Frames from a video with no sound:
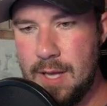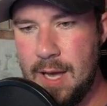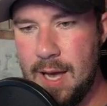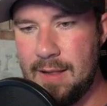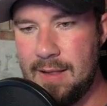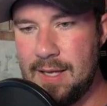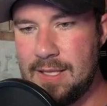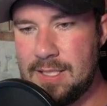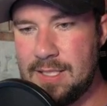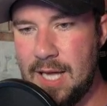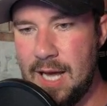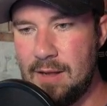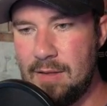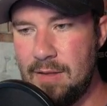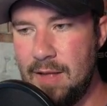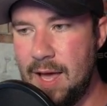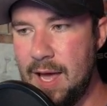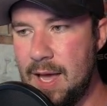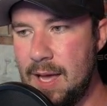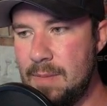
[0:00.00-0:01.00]

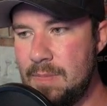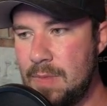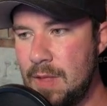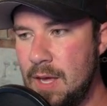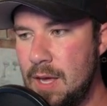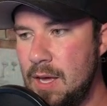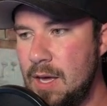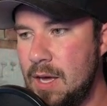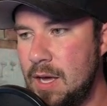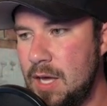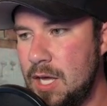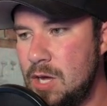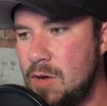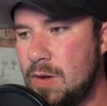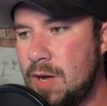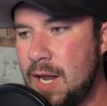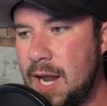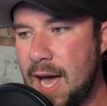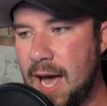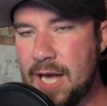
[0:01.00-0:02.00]
LSLA, you
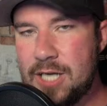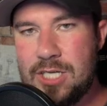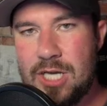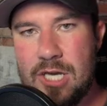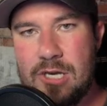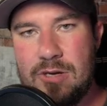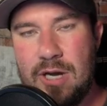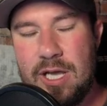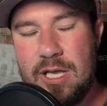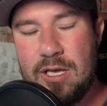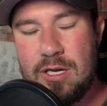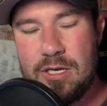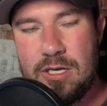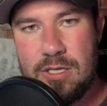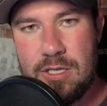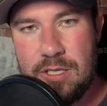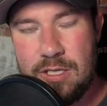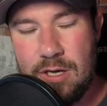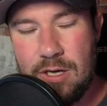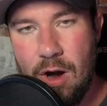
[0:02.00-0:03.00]
can actually
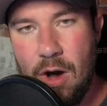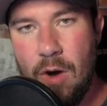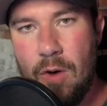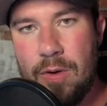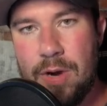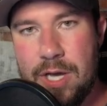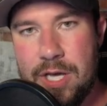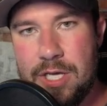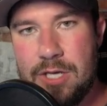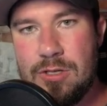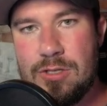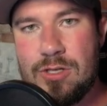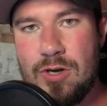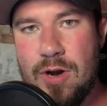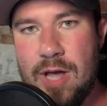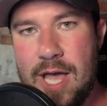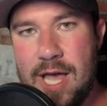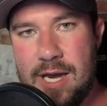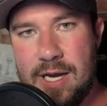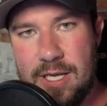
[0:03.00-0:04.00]
create your own
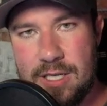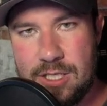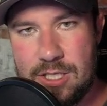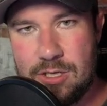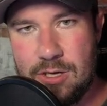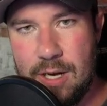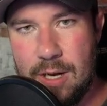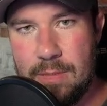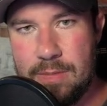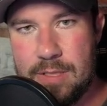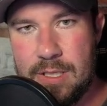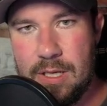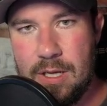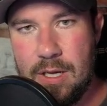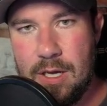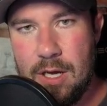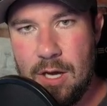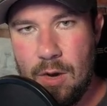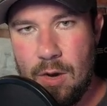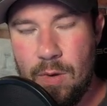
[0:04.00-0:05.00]
user init script,
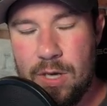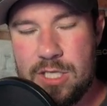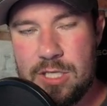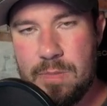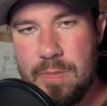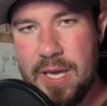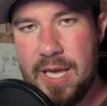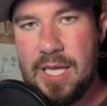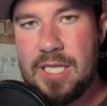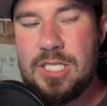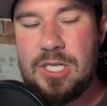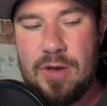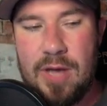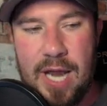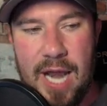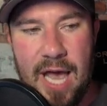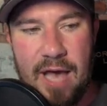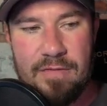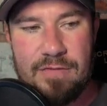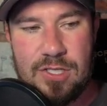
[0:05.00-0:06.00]
which means you
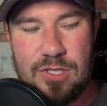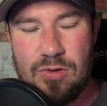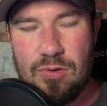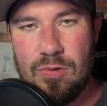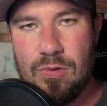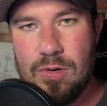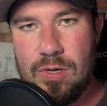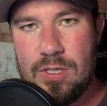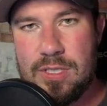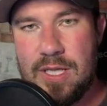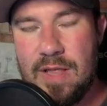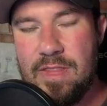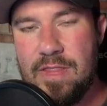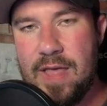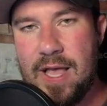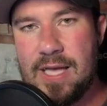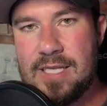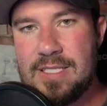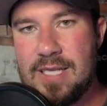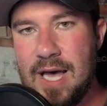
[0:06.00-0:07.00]
can have tools and
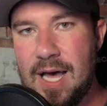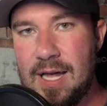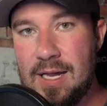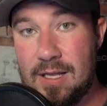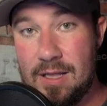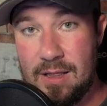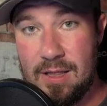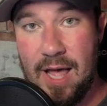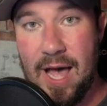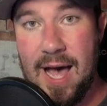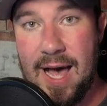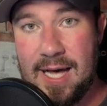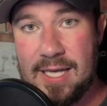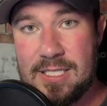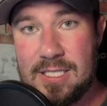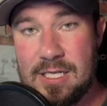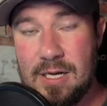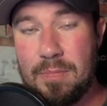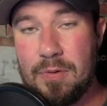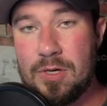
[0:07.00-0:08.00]
things that
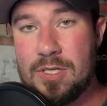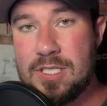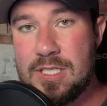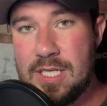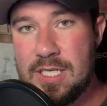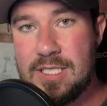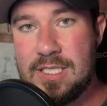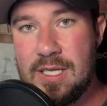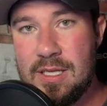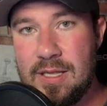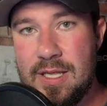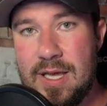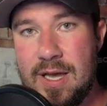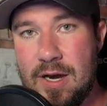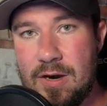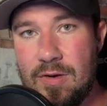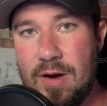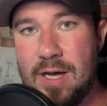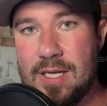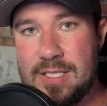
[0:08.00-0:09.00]
last persistently
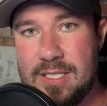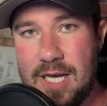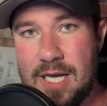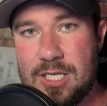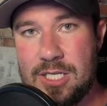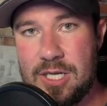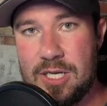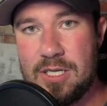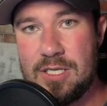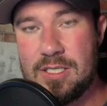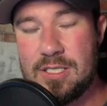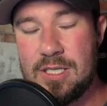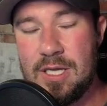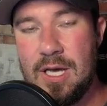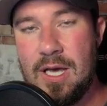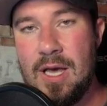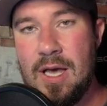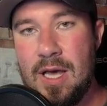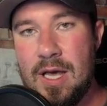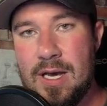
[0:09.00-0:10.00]
across sessions.
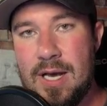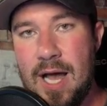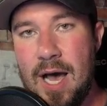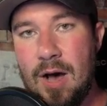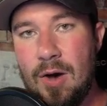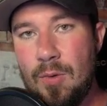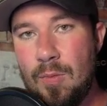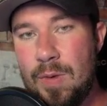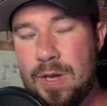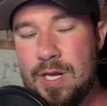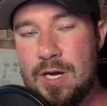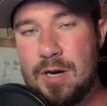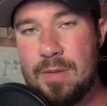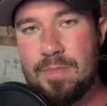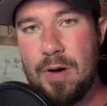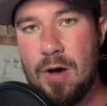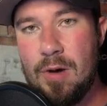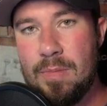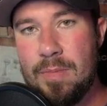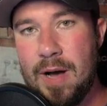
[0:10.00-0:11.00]
Now, when your
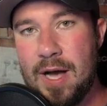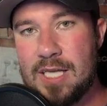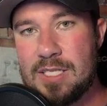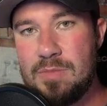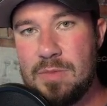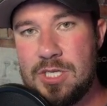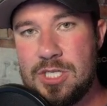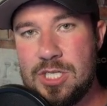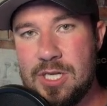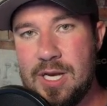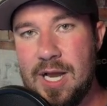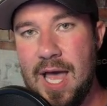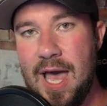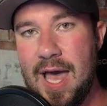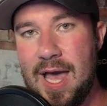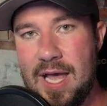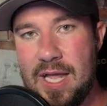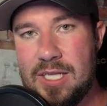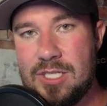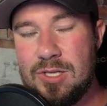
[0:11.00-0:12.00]
Pwnbox machine
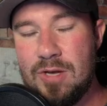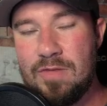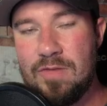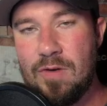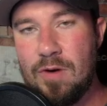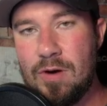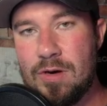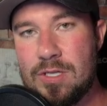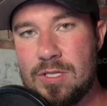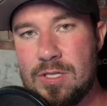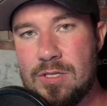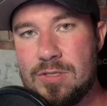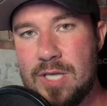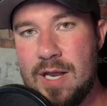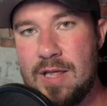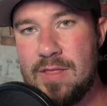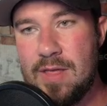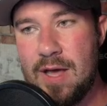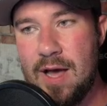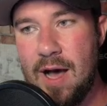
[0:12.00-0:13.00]
ends, you of course lose
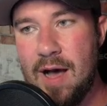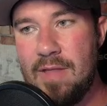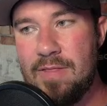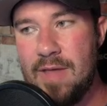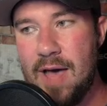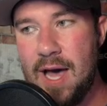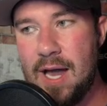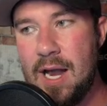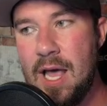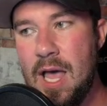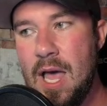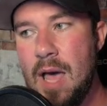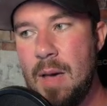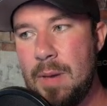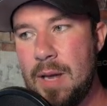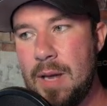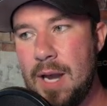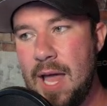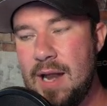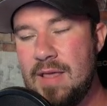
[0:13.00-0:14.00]
anything on that,
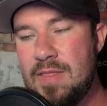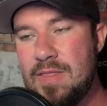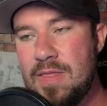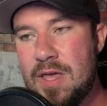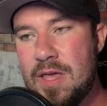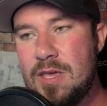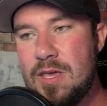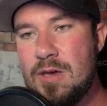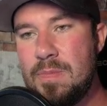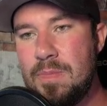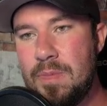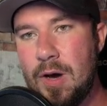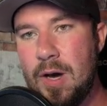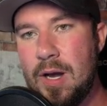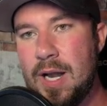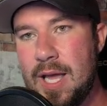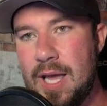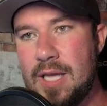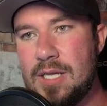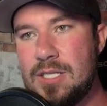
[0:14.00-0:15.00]
but anything you
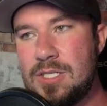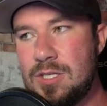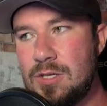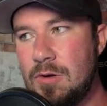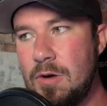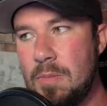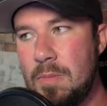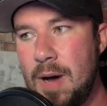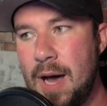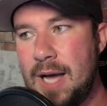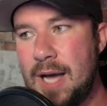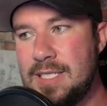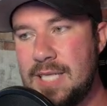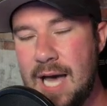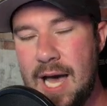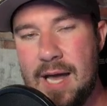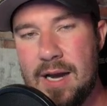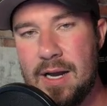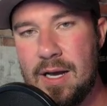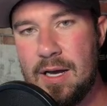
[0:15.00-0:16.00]
put into My
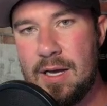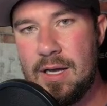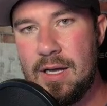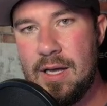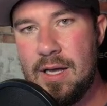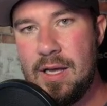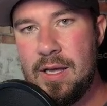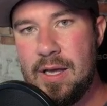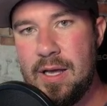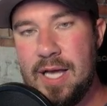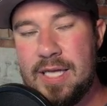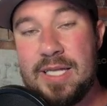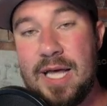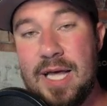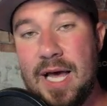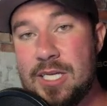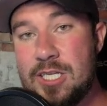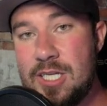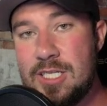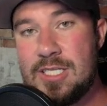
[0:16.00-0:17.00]
Data is
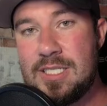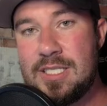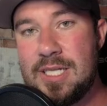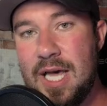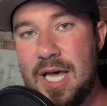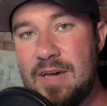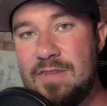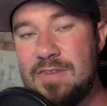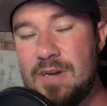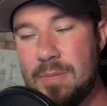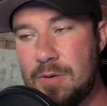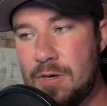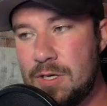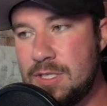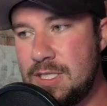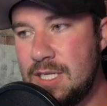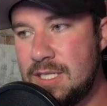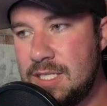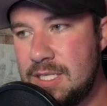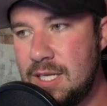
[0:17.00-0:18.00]
actually saved
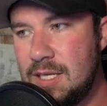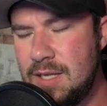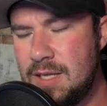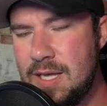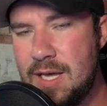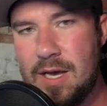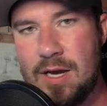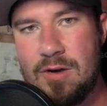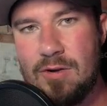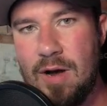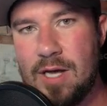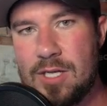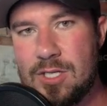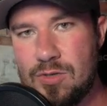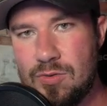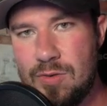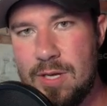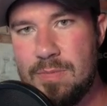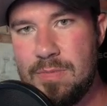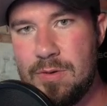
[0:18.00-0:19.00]
persistently
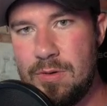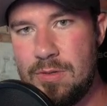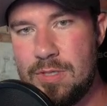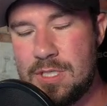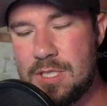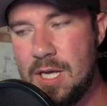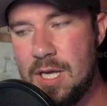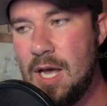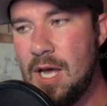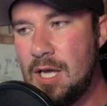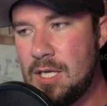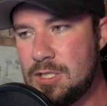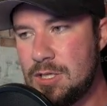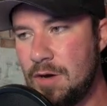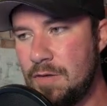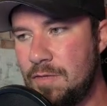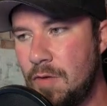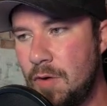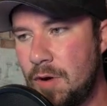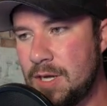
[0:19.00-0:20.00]
across reboots.
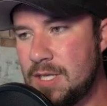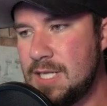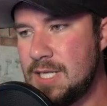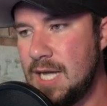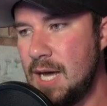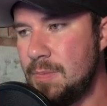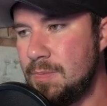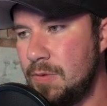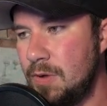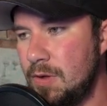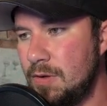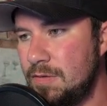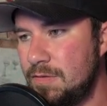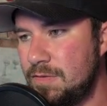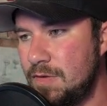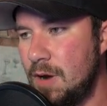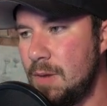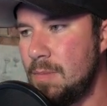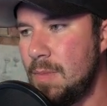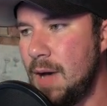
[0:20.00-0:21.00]
So for example,
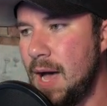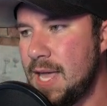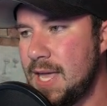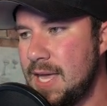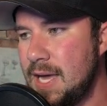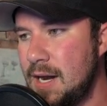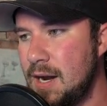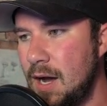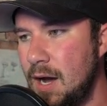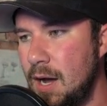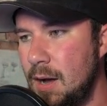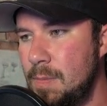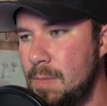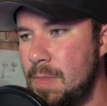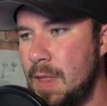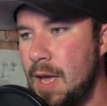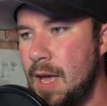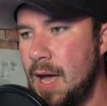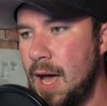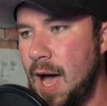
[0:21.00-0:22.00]
from my
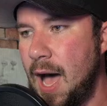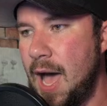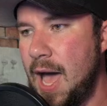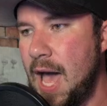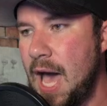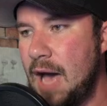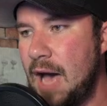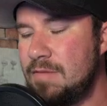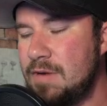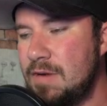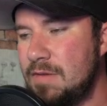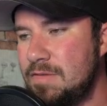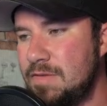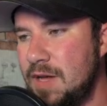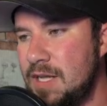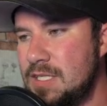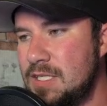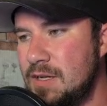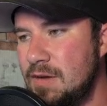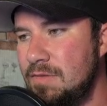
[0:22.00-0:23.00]
GitHub, I have an
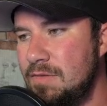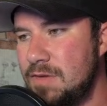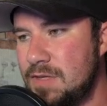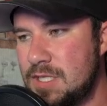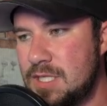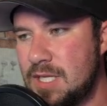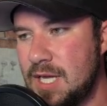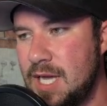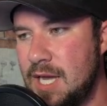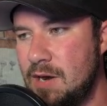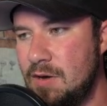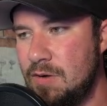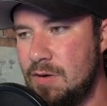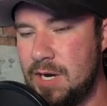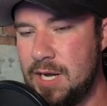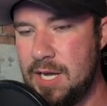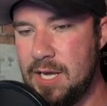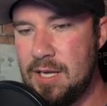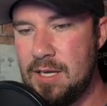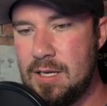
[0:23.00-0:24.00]
offensive
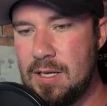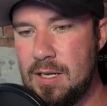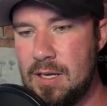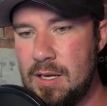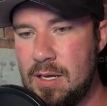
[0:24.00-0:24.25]
security